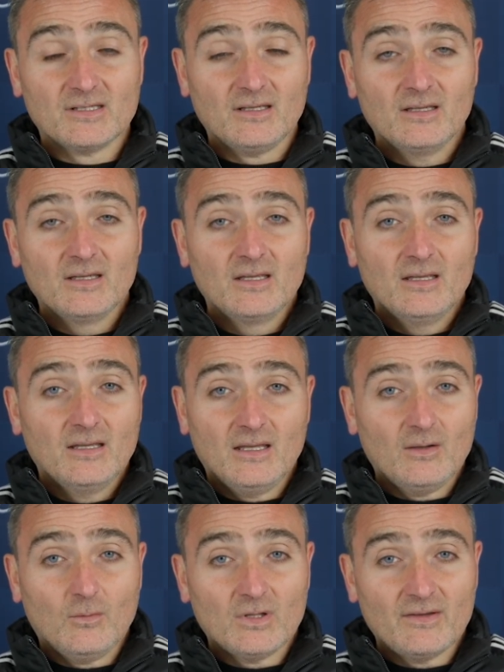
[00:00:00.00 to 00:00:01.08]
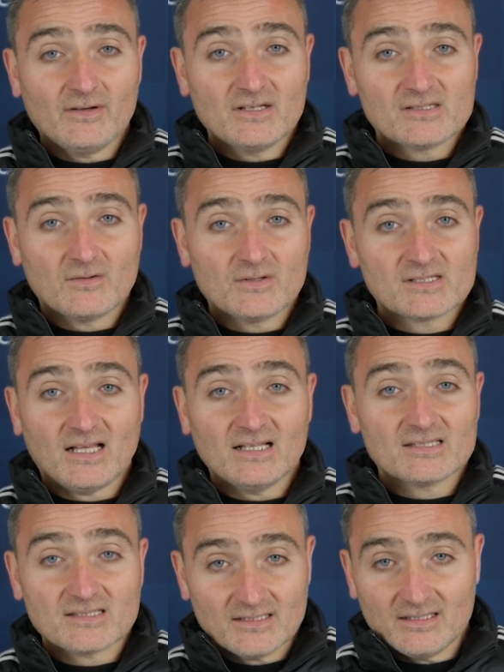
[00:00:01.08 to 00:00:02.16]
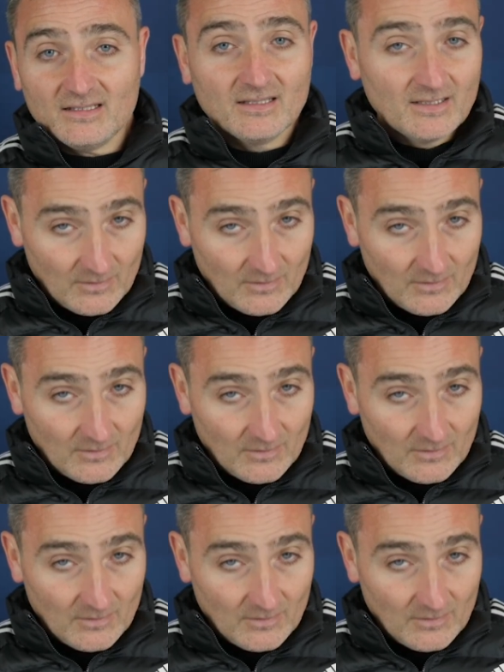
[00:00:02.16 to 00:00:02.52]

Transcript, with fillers: Uh, uh, whatever is the results, uh,